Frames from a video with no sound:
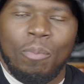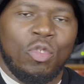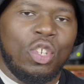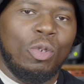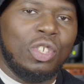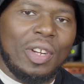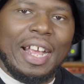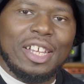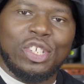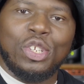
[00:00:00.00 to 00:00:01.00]
So
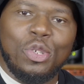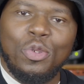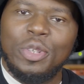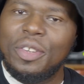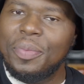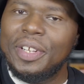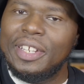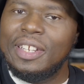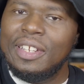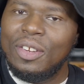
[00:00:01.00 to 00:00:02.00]
Trash 2 didn't
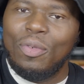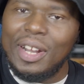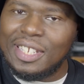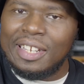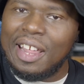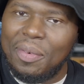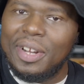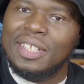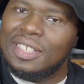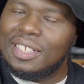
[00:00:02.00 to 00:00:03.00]
really resonate with
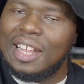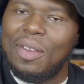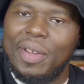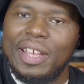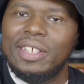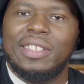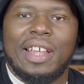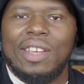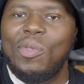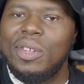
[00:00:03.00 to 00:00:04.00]
us the same way because
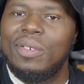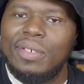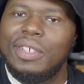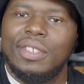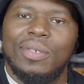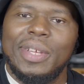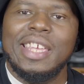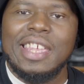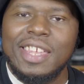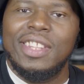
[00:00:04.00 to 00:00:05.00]
like we
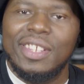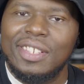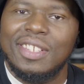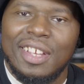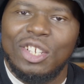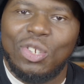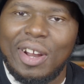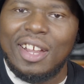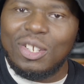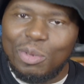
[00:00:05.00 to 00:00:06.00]
heathens.
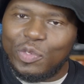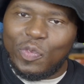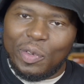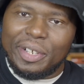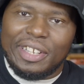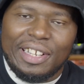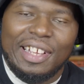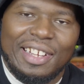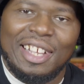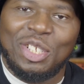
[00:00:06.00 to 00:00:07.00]
Trash was free.
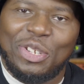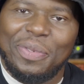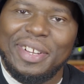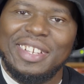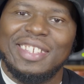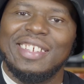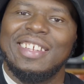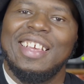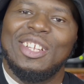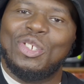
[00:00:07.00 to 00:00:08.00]
That's the reason
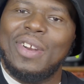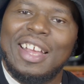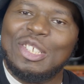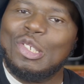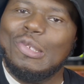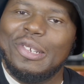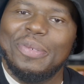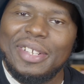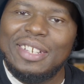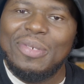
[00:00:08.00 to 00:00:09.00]
Trash 2 didn't
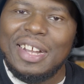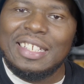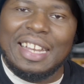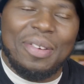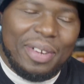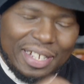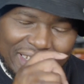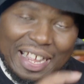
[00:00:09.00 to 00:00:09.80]
really resonate with us.